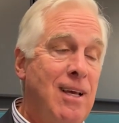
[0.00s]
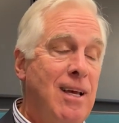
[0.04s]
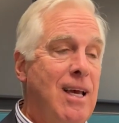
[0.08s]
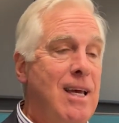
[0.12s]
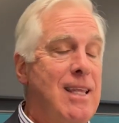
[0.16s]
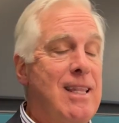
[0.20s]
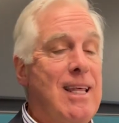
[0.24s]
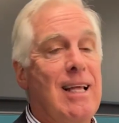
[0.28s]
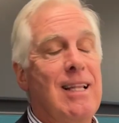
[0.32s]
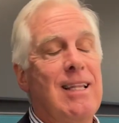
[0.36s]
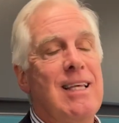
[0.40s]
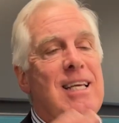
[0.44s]

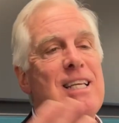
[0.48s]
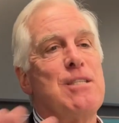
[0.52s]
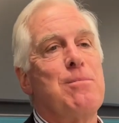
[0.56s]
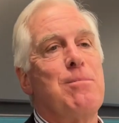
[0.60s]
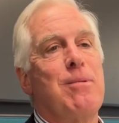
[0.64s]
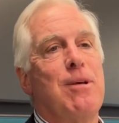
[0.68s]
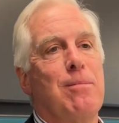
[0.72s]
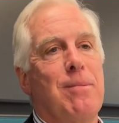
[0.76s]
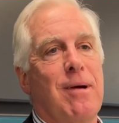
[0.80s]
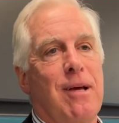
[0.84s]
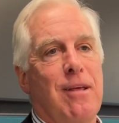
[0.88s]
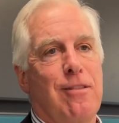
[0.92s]
and that leads
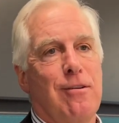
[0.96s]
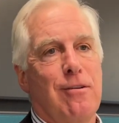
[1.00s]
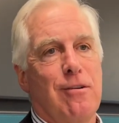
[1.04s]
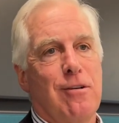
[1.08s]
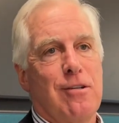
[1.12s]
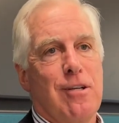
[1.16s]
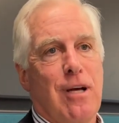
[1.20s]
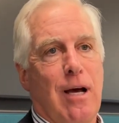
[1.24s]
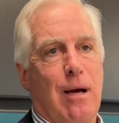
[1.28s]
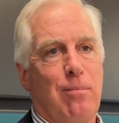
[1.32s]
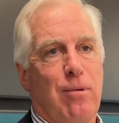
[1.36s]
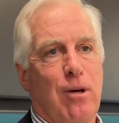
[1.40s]
me to my third
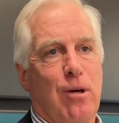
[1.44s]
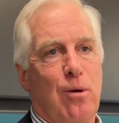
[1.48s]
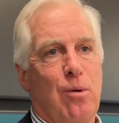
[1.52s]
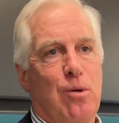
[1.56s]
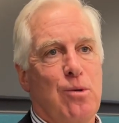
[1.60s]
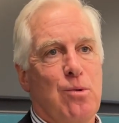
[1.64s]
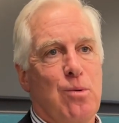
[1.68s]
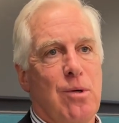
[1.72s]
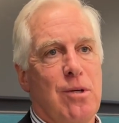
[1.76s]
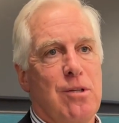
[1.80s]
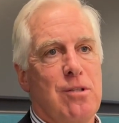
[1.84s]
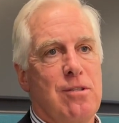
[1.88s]
topic,
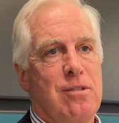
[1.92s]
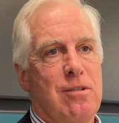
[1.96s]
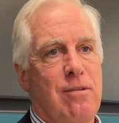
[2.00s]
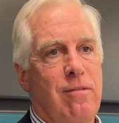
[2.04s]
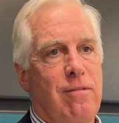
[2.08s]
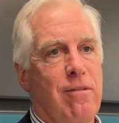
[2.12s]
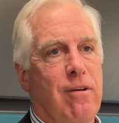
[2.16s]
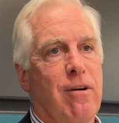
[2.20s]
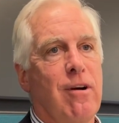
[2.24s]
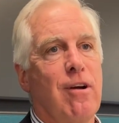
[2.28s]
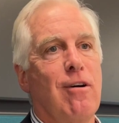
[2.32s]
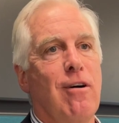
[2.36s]
which was
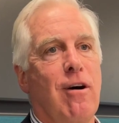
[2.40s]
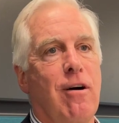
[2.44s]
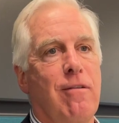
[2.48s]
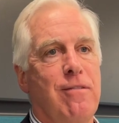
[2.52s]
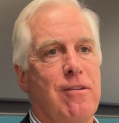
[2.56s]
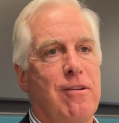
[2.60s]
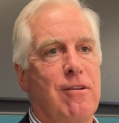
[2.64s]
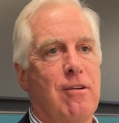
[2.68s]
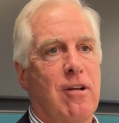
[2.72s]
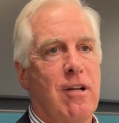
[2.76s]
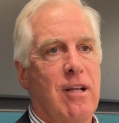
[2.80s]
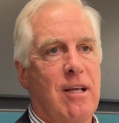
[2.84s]
very
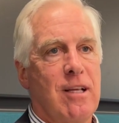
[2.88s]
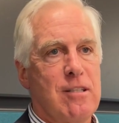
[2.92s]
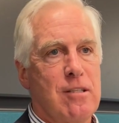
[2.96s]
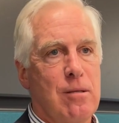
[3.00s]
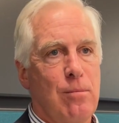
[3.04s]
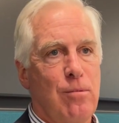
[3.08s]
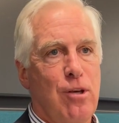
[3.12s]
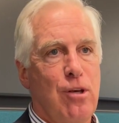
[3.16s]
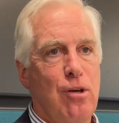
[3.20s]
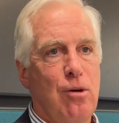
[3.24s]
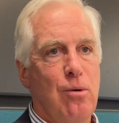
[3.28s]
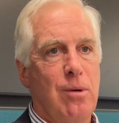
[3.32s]
often you're going to get
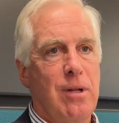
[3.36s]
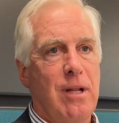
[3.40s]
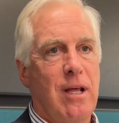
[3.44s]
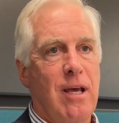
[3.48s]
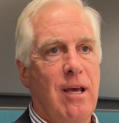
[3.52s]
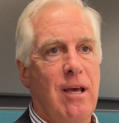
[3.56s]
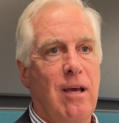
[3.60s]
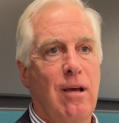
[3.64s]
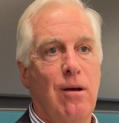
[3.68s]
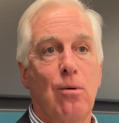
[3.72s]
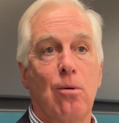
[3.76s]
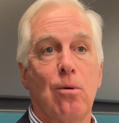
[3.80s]
some
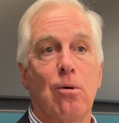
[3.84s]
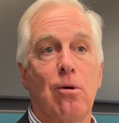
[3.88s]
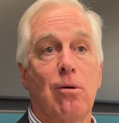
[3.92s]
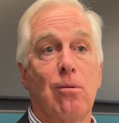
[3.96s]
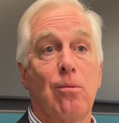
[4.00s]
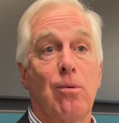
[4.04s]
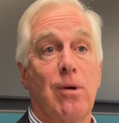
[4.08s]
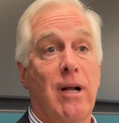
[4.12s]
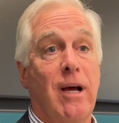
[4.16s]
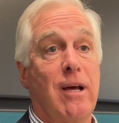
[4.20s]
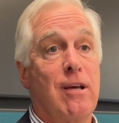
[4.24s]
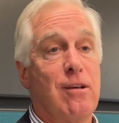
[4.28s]
Q&A, or
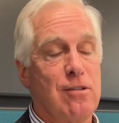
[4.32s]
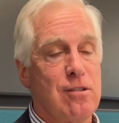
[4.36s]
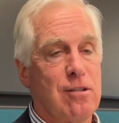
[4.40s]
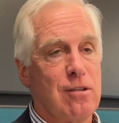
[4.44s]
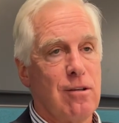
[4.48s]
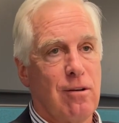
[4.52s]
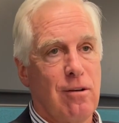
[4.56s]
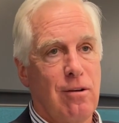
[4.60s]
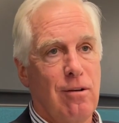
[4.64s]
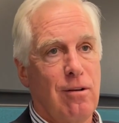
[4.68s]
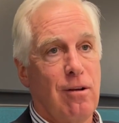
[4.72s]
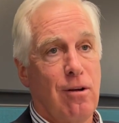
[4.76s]
what I used
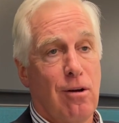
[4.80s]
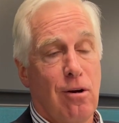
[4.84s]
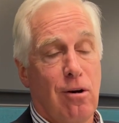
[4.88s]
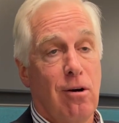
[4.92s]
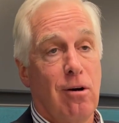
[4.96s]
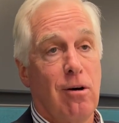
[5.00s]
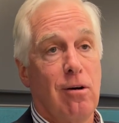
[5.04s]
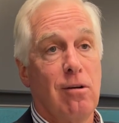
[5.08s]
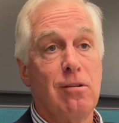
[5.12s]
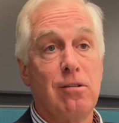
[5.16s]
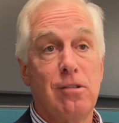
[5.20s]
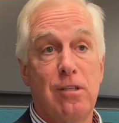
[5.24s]
to
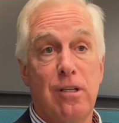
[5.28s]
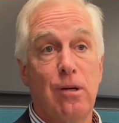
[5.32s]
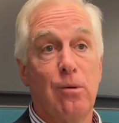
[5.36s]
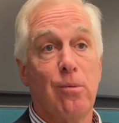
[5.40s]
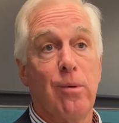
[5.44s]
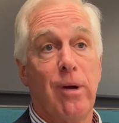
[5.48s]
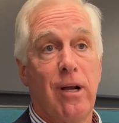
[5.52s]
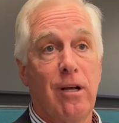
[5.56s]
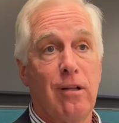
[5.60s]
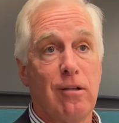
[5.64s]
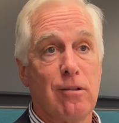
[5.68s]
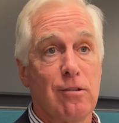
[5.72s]
call
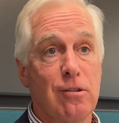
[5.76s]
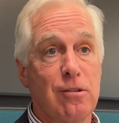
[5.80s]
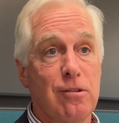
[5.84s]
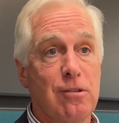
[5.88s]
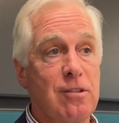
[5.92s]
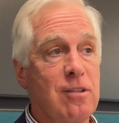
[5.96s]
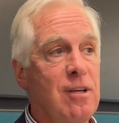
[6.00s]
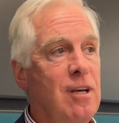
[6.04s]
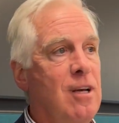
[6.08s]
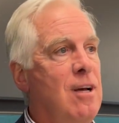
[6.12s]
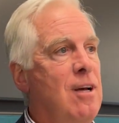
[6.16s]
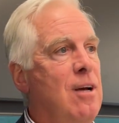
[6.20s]

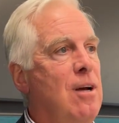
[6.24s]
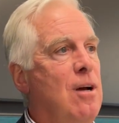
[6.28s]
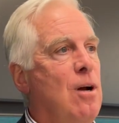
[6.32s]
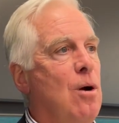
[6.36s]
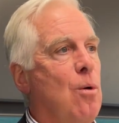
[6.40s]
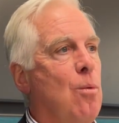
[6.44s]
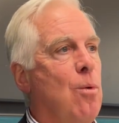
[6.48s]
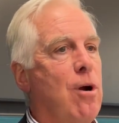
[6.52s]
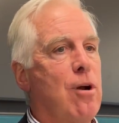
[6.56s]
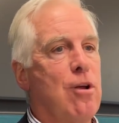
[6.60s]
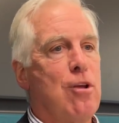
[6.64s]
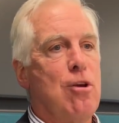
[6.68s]
derailers,
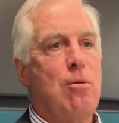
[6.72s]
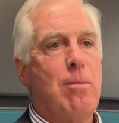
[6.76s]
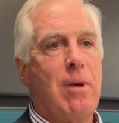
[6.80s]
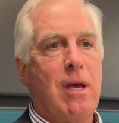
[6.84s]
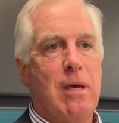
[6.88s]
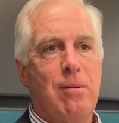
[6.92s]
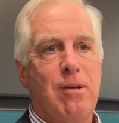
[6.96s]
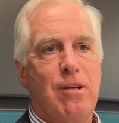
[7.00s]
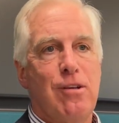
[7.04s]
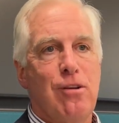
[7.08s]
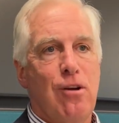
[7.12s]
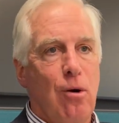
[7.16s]
where you
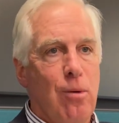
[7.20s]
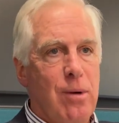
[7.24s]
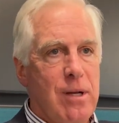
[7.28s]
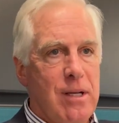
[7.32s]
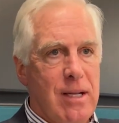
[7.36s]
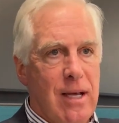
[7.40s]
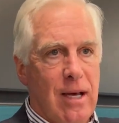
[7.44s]
may be going